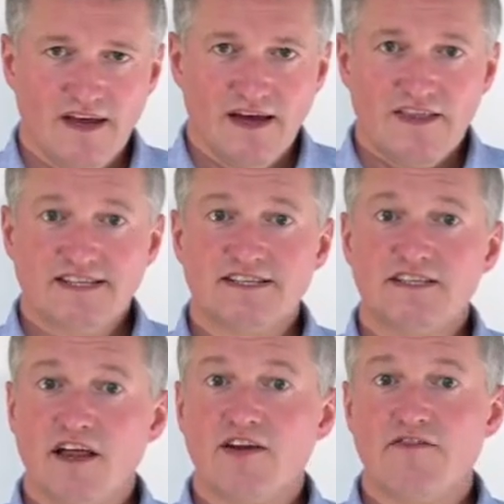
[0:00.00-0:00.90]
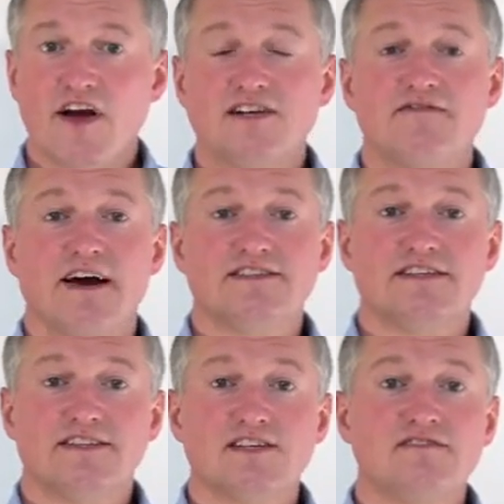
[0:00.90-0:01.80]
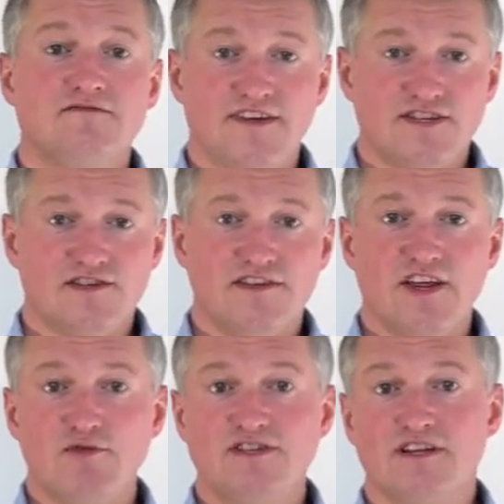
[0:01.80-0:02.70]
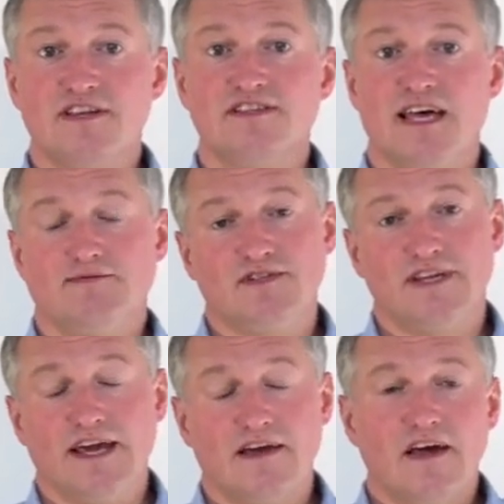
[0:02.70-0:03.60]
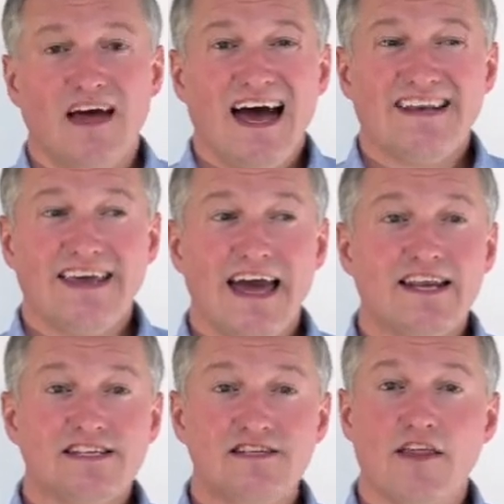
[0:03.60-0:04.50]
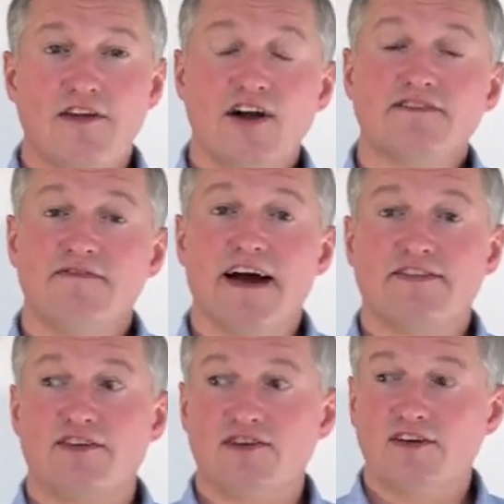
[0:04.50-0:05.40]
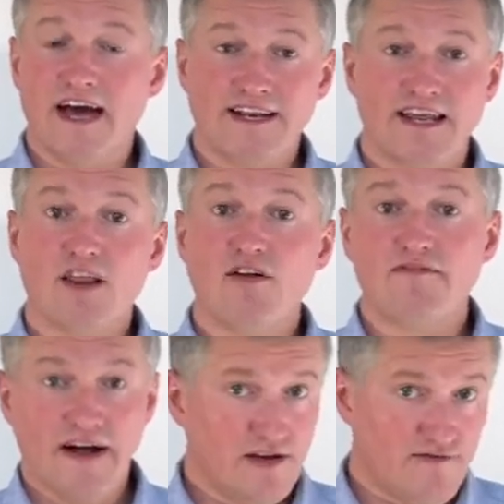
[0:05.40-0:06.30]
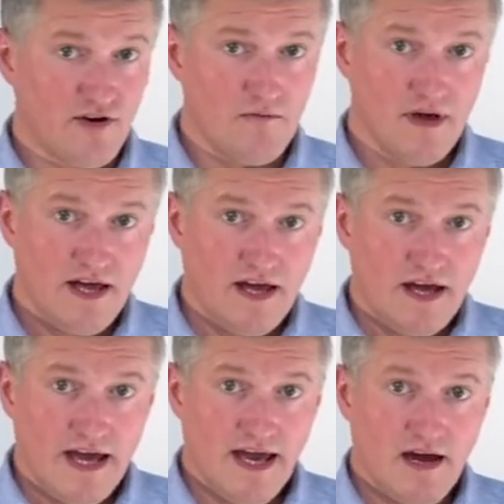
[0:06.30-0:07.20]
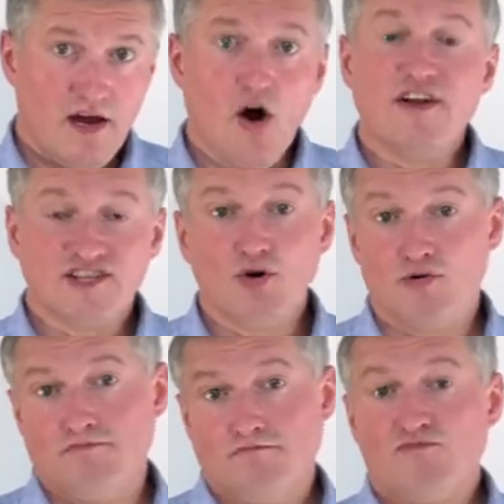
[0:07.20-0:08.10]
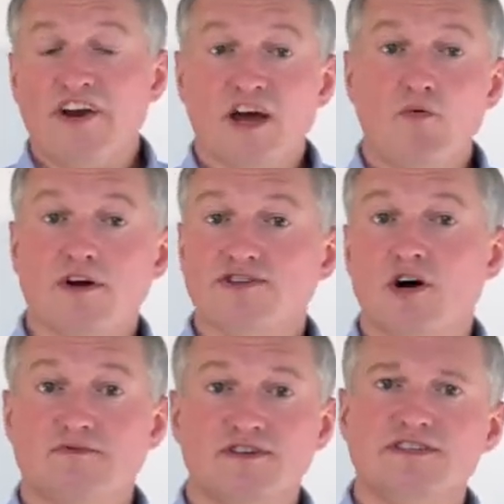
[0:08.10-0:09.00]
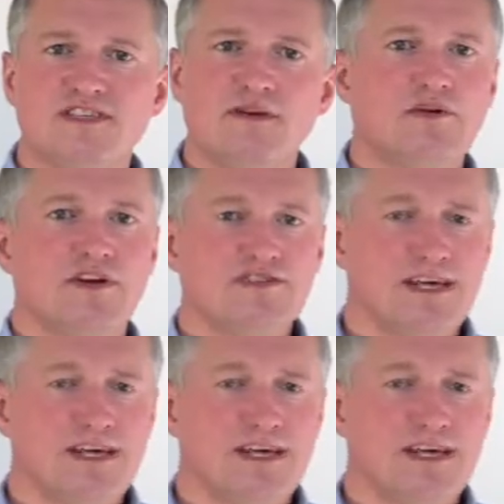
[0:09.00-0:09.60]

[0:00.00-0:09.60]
This is another of the artifacts that doesn't feature in the original Inception deck. And again, it's another artifact that you can get a lot of value from on its own, running a workshop just to see where your team